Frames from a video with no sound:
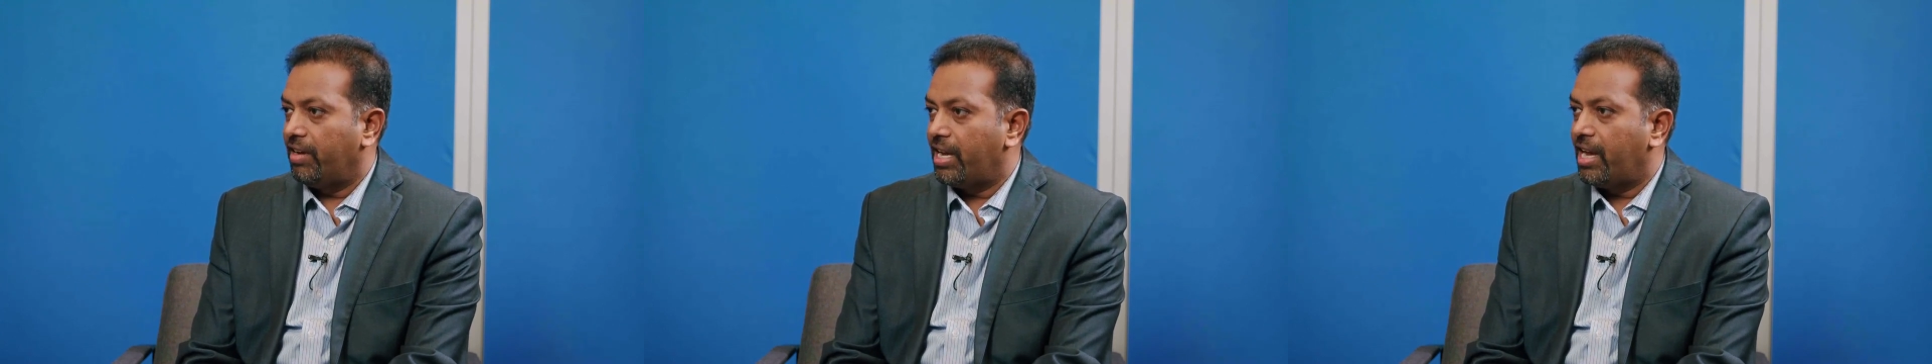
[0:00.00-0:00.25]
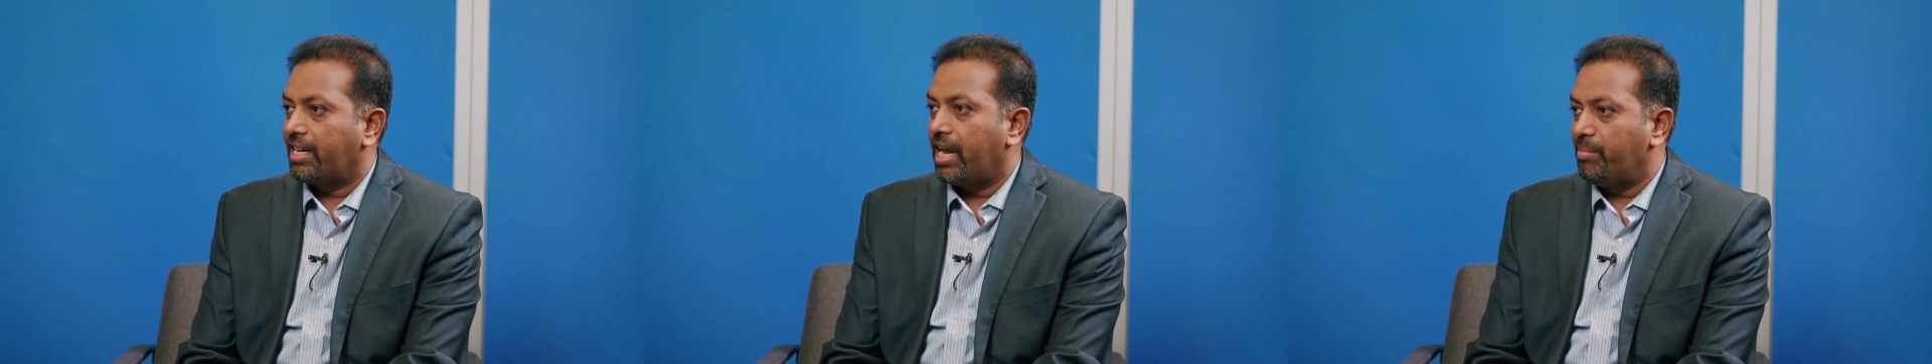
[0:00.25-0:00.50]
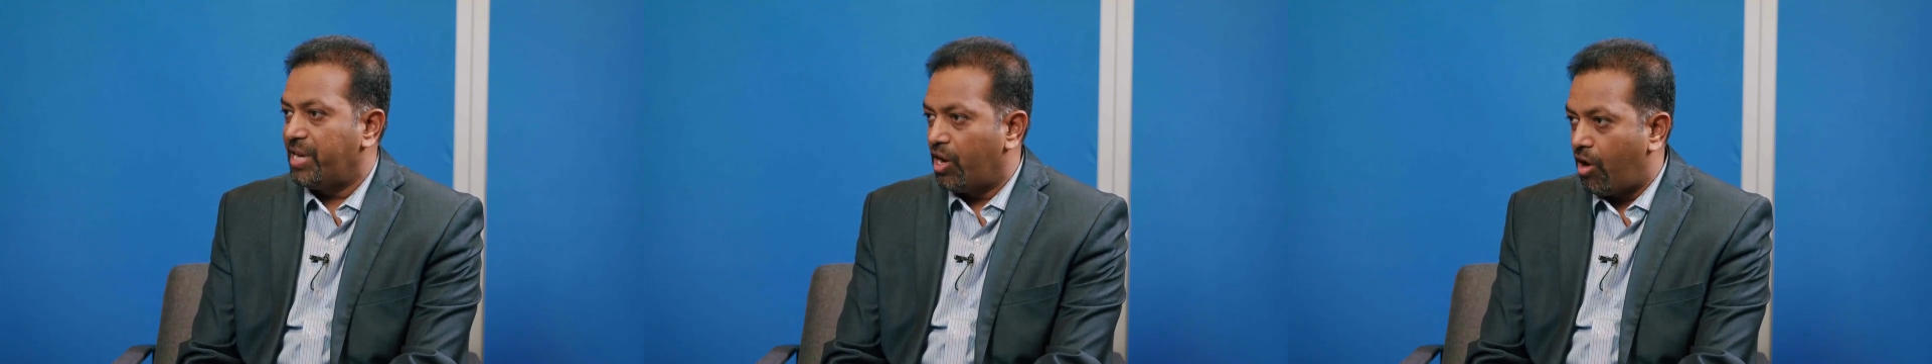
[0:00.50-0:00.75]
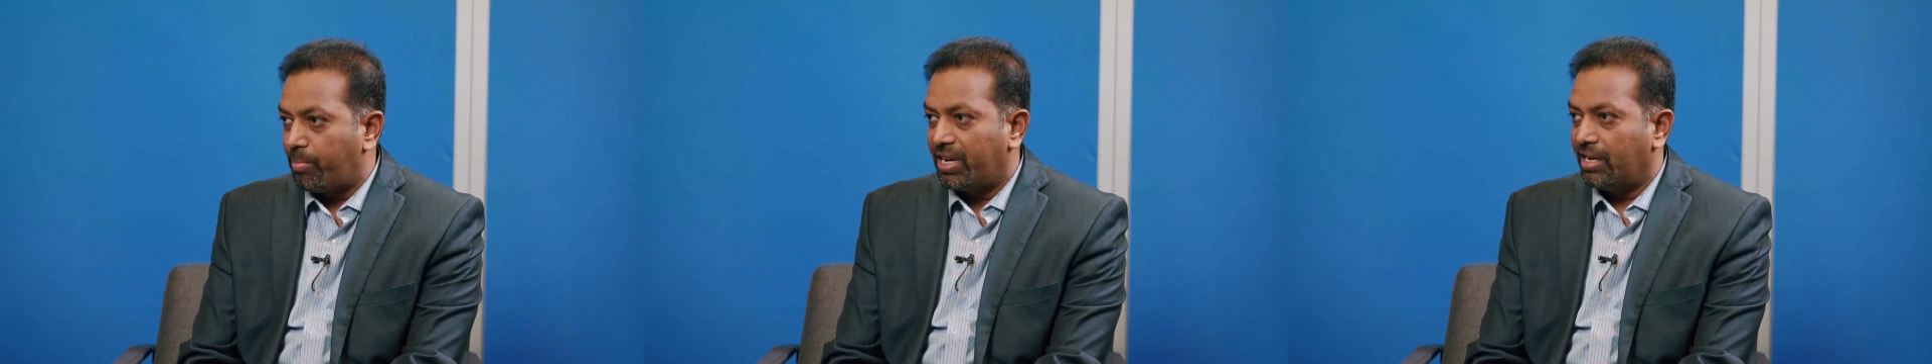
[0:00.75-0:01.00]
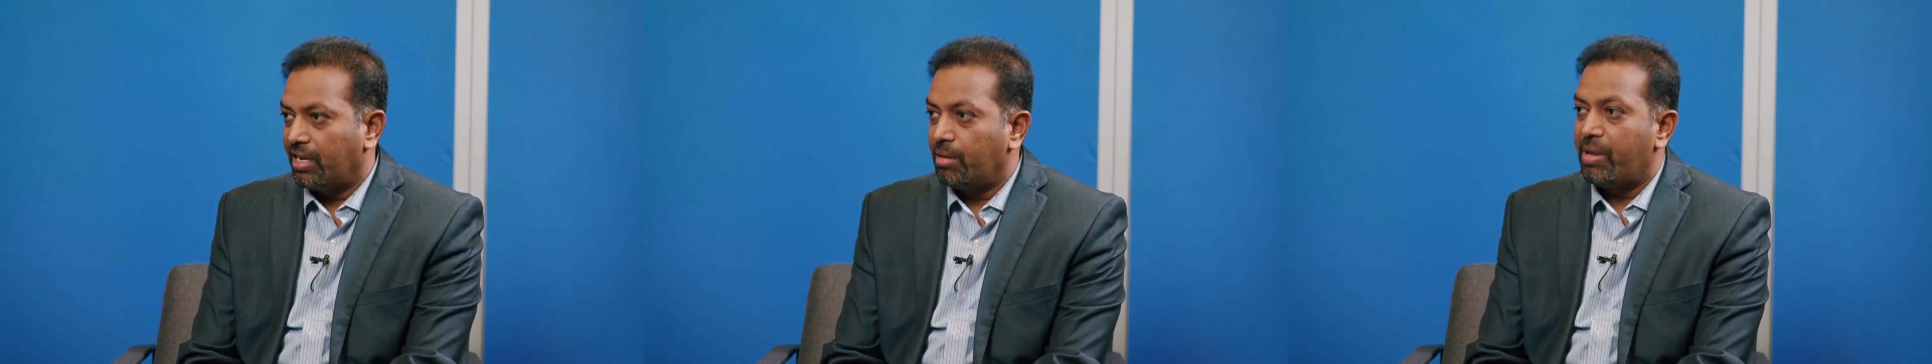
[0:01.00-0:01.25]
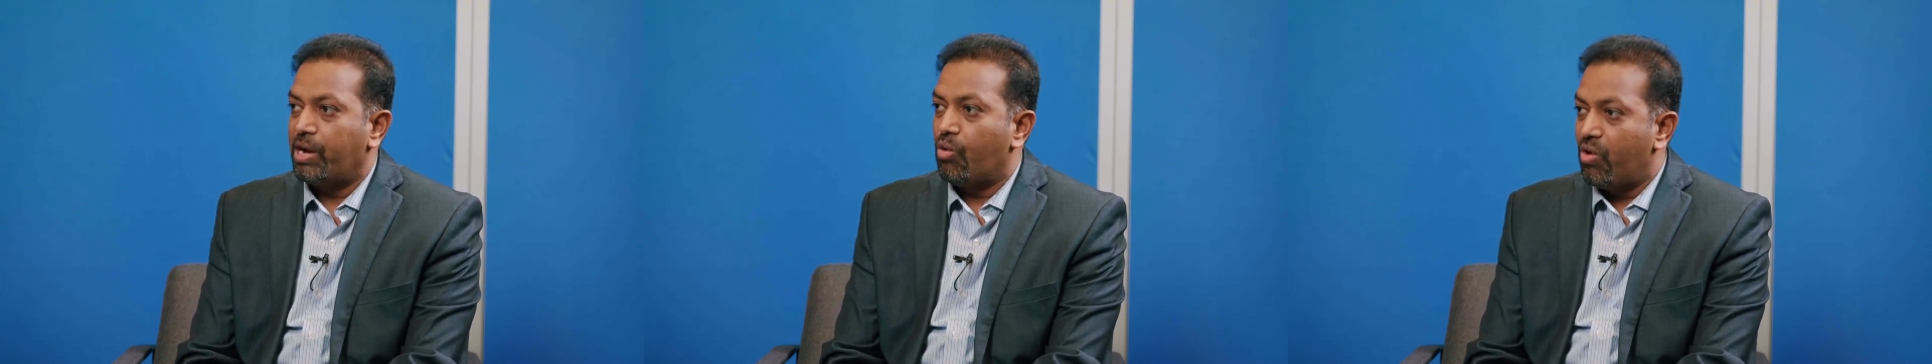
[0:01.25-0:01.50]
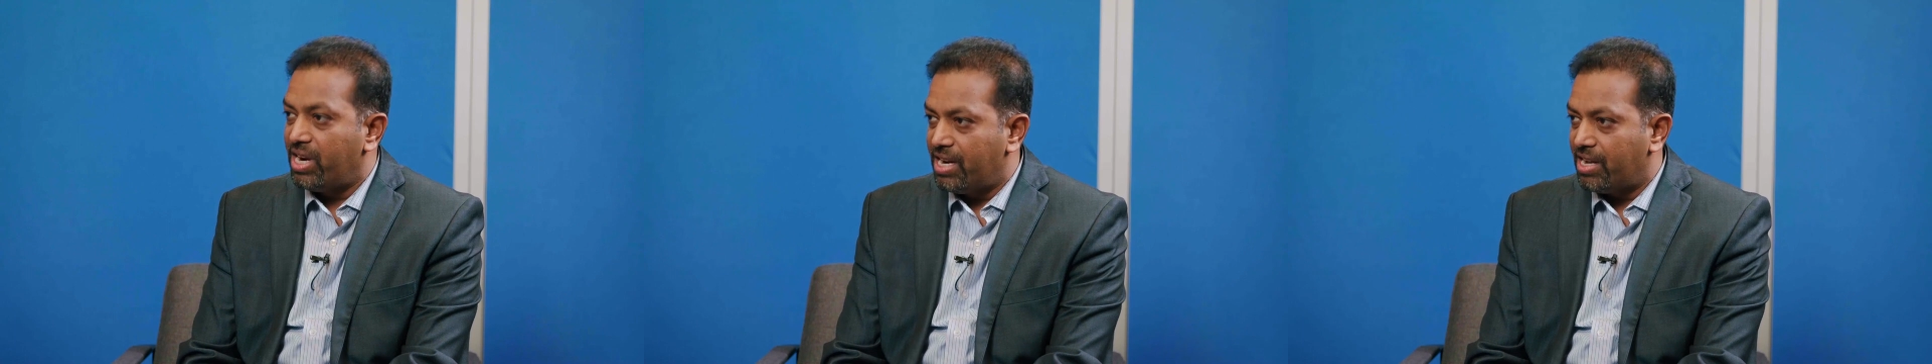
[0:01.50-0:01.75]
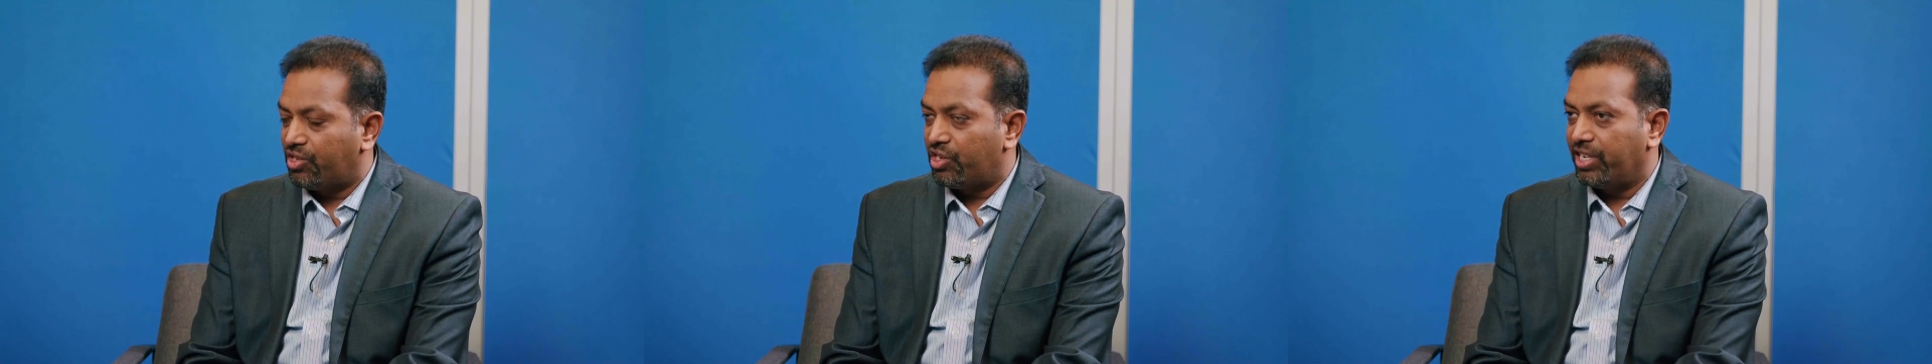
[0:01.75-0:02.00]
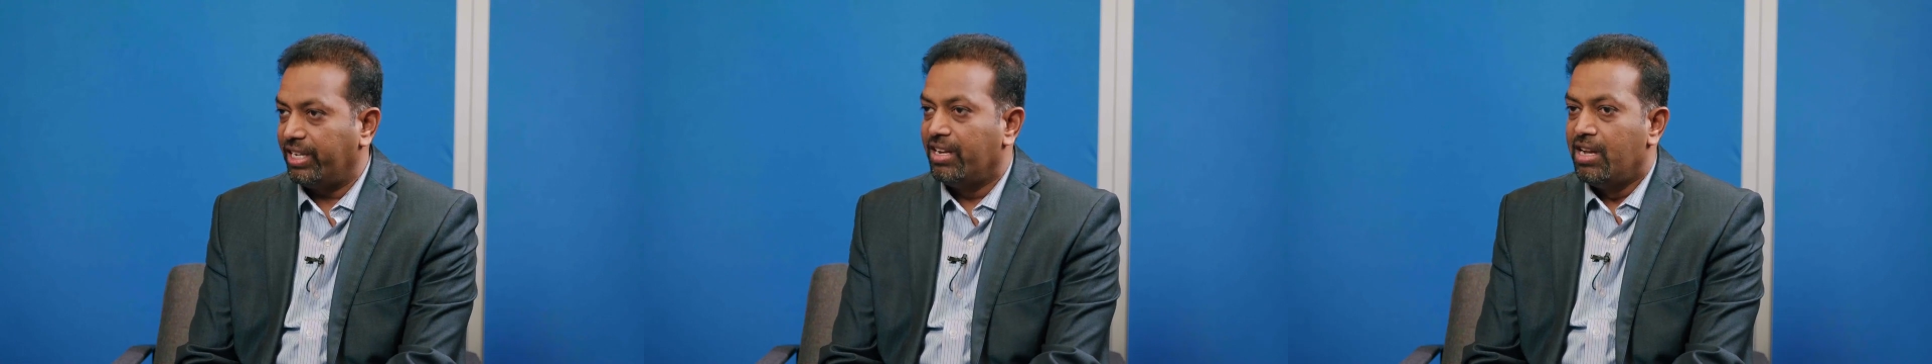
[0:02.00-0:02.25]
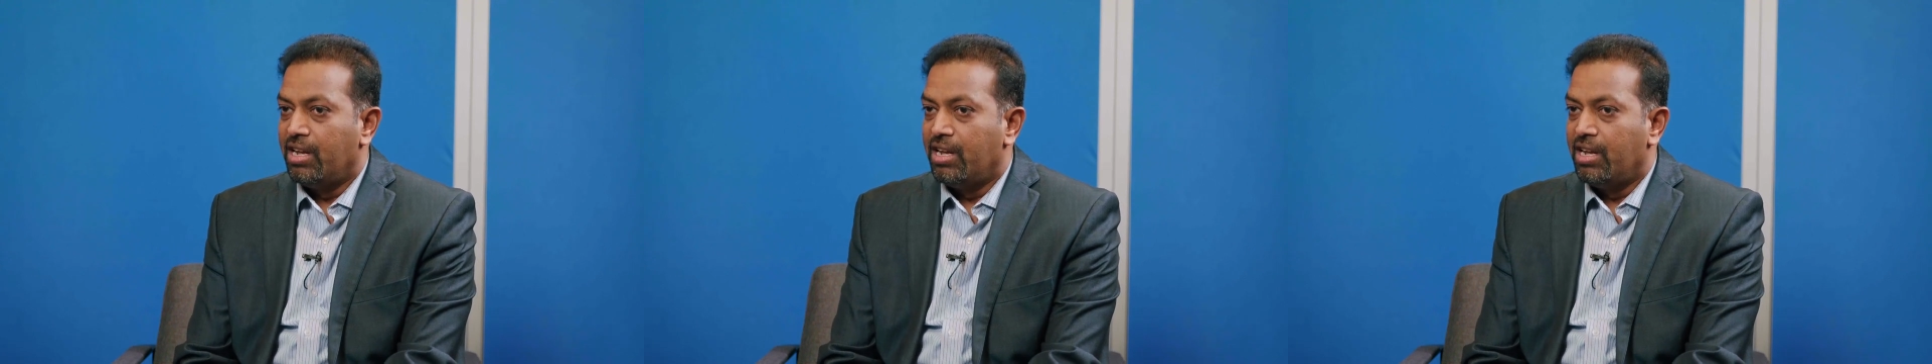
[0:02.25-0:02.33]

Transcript: AI can be adopted in my own industry.